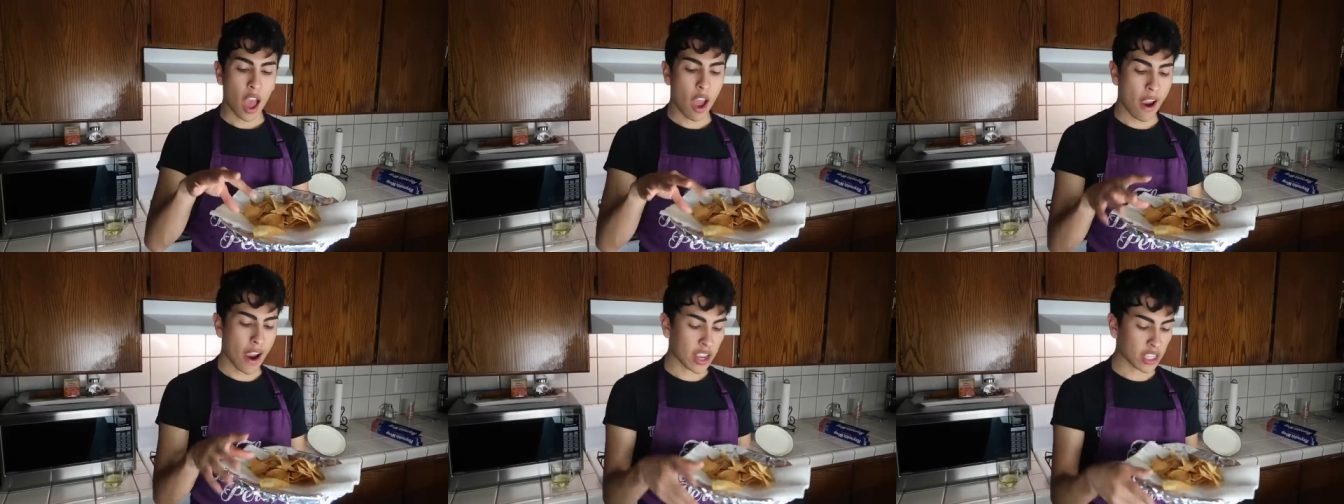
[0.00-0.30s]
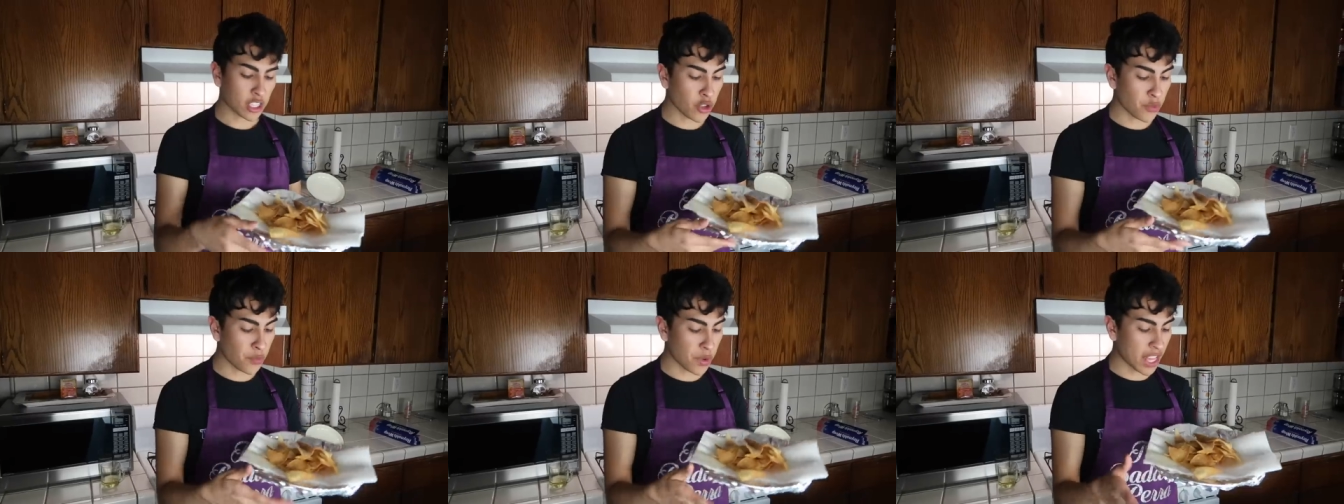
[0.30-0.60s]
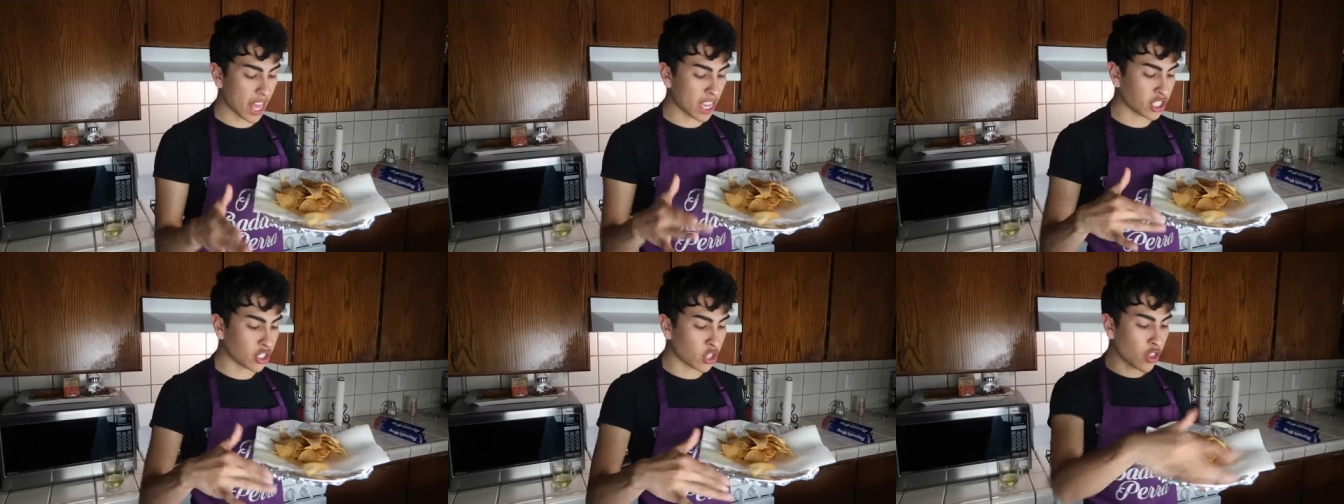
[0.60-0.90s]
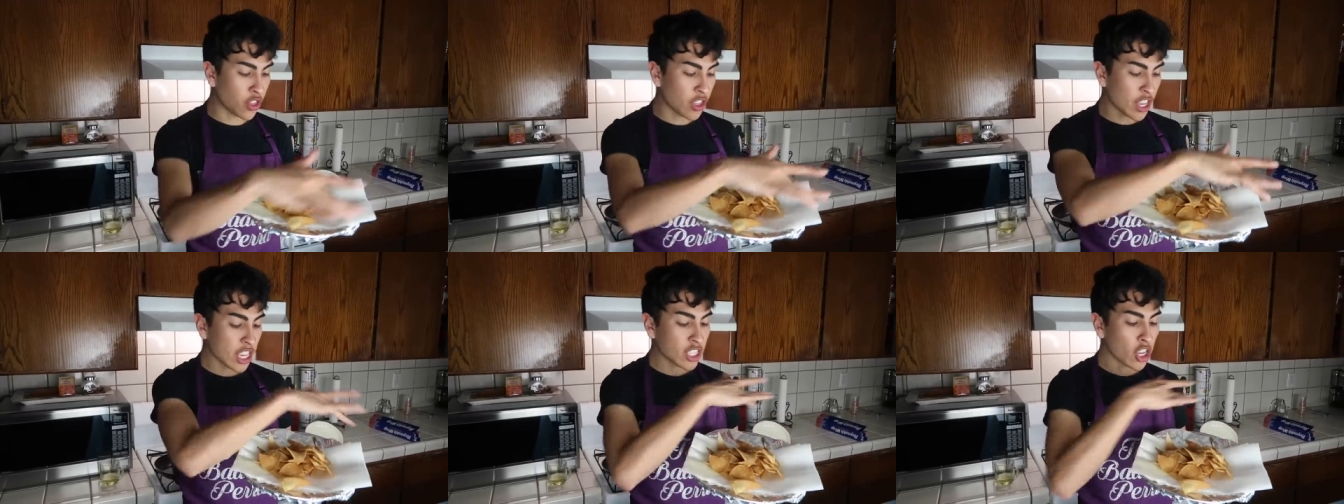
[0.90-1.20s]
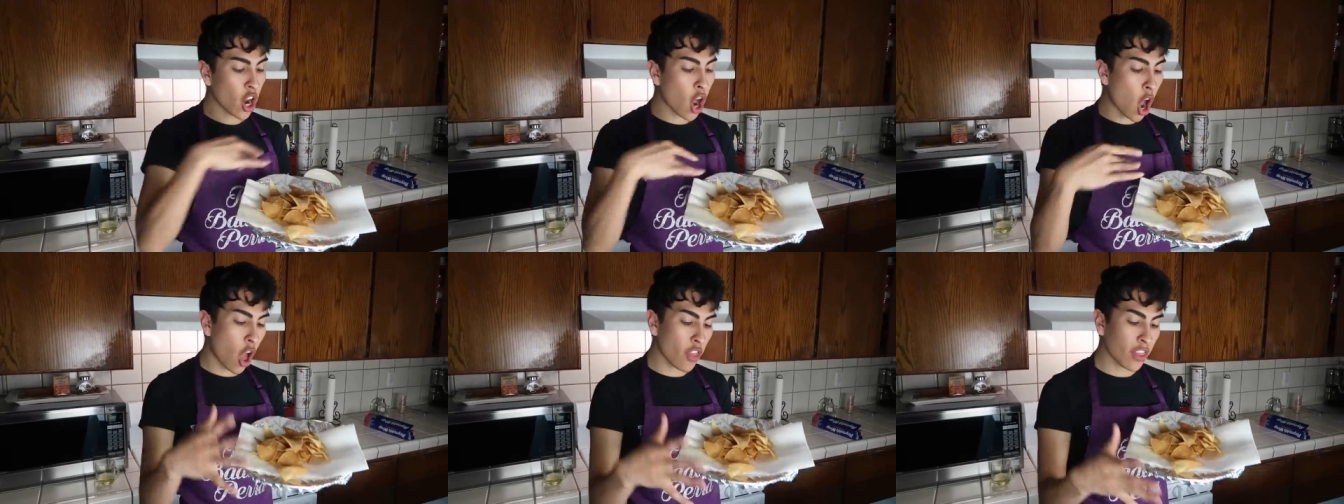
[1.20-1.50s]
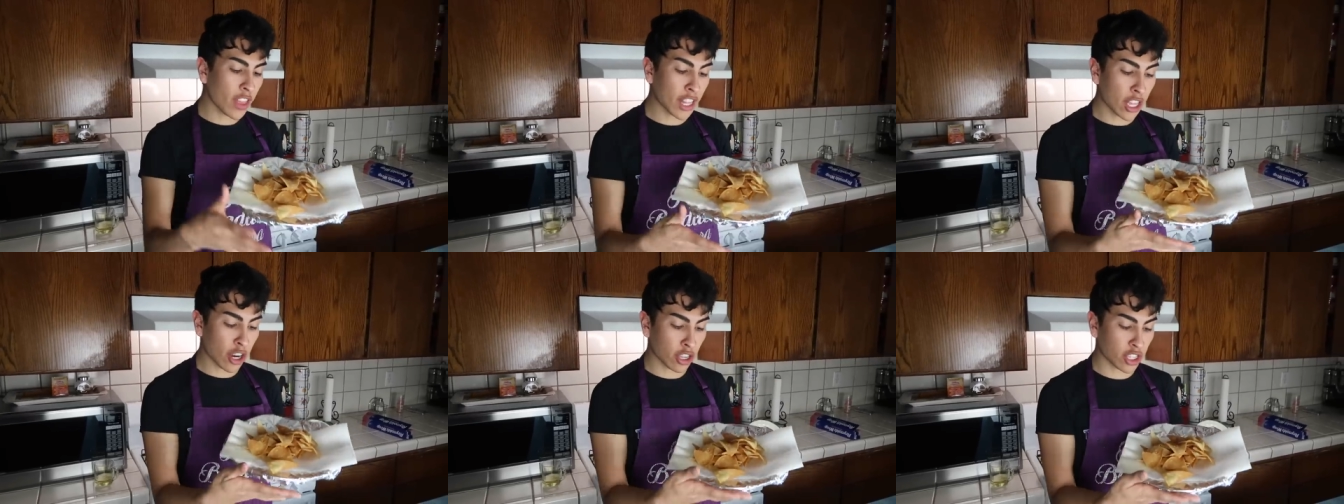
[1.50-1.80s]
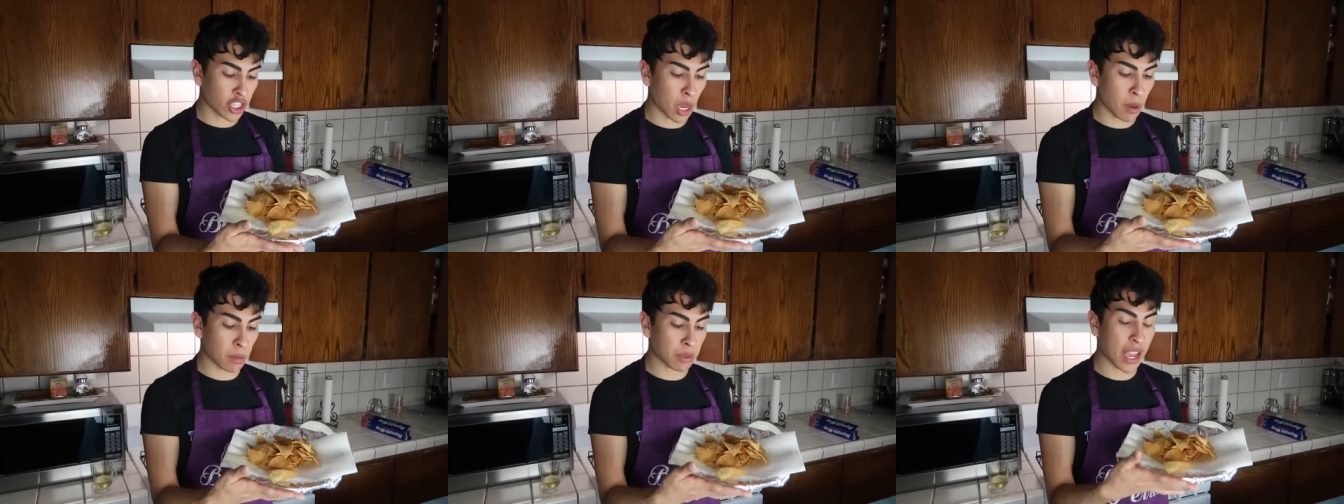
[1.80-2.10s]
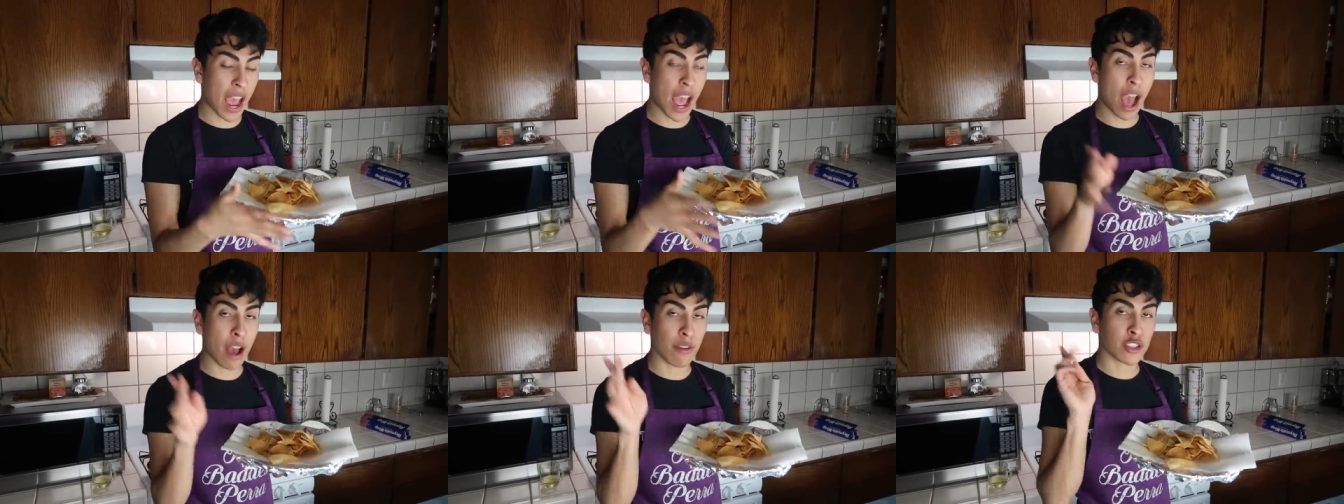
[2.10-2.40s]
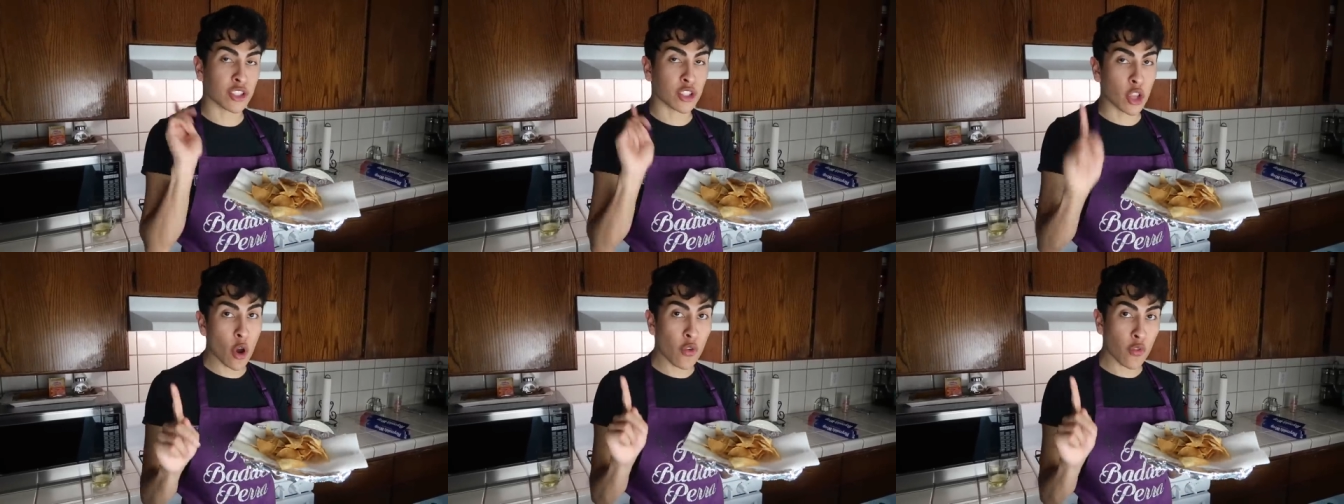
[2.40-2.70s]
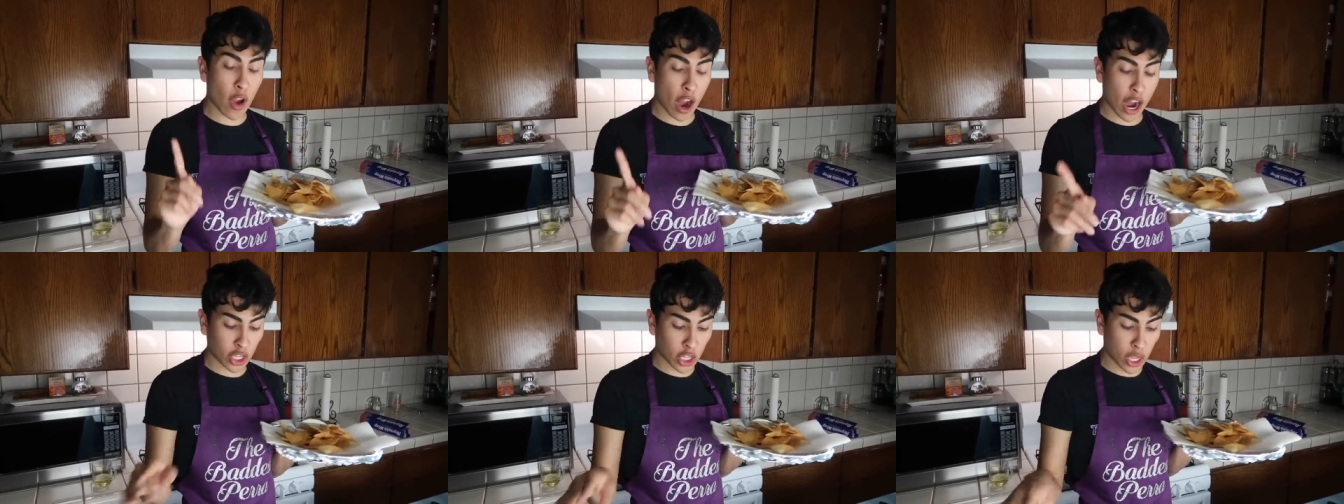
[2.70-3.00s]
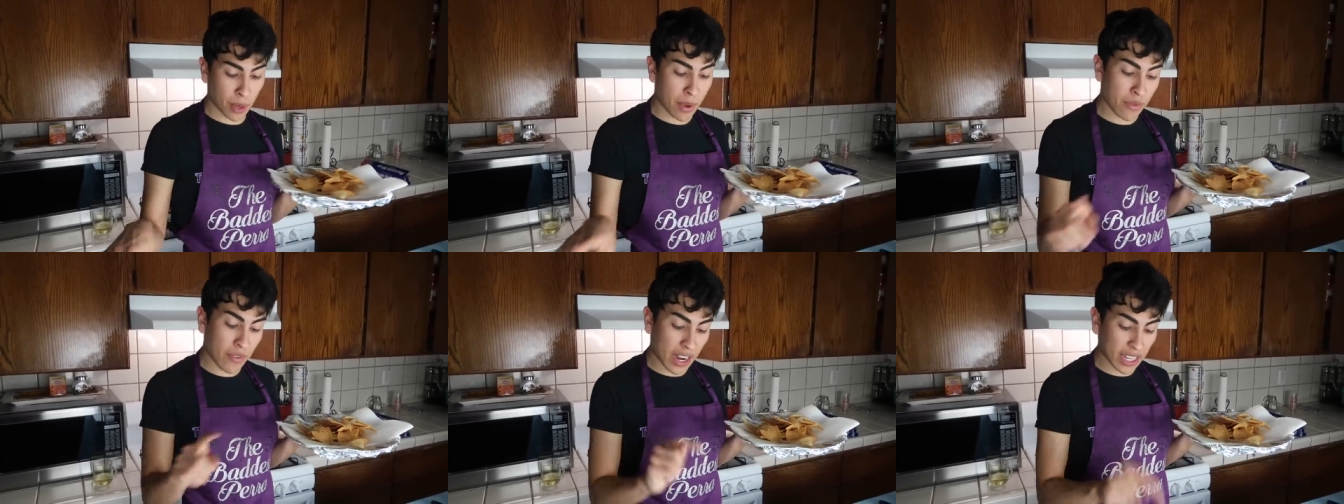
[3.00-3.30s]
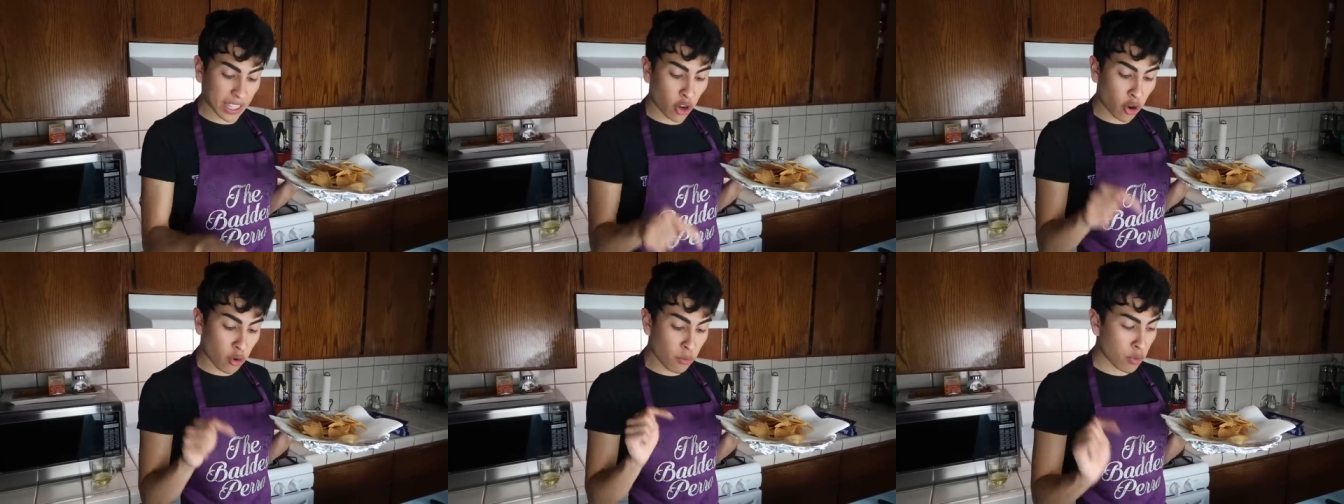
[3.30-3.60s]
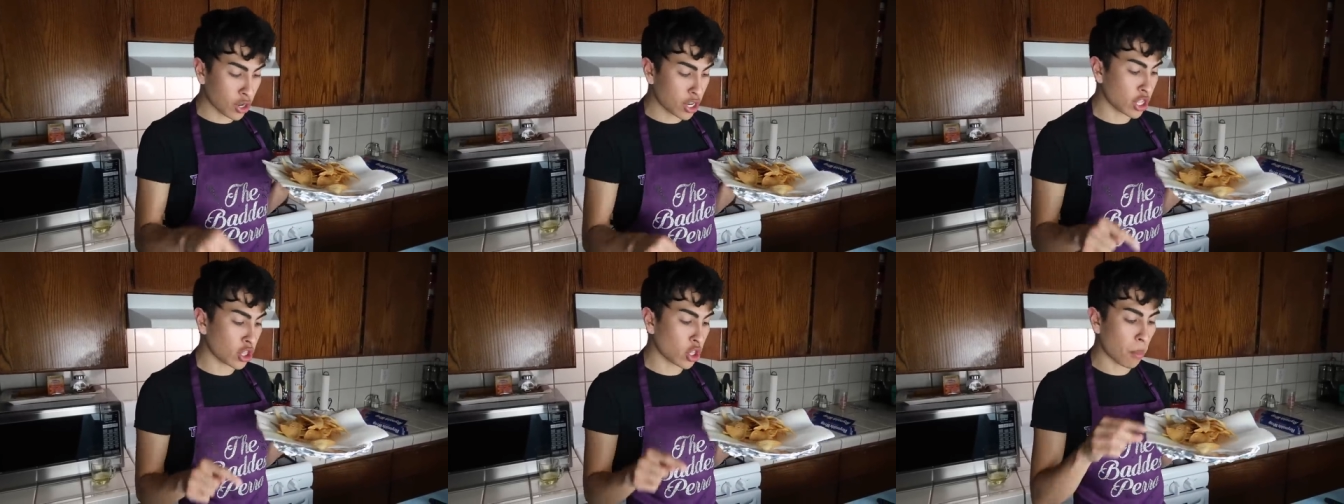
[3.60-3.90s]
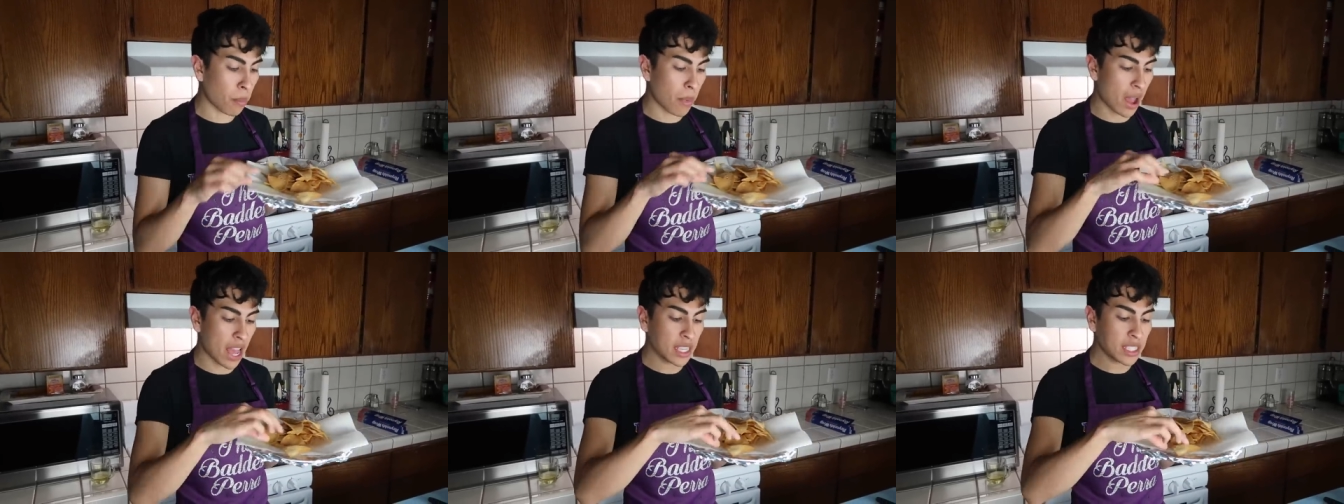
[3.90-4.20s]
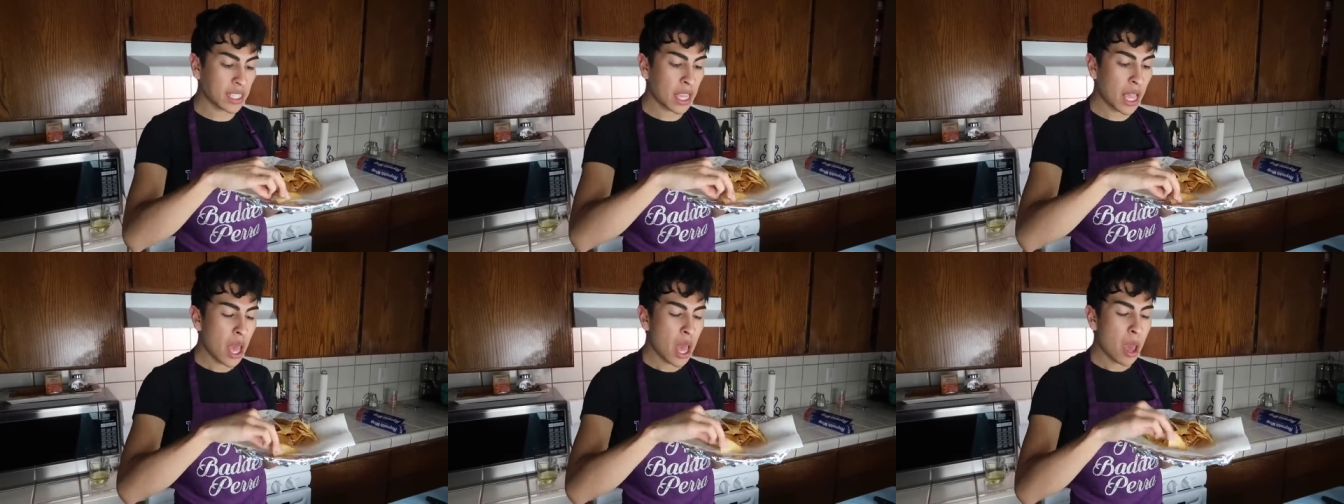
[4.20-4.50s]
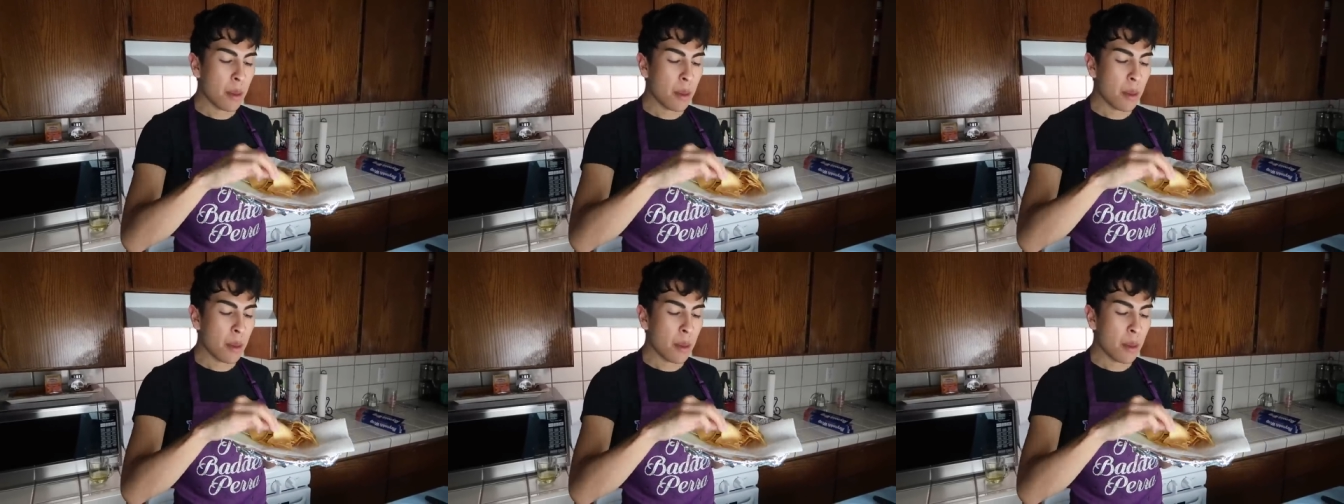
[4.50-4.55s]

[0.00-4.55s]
Alright, stupidas, so these are all the little chips I have so far. También faltan un poquito más.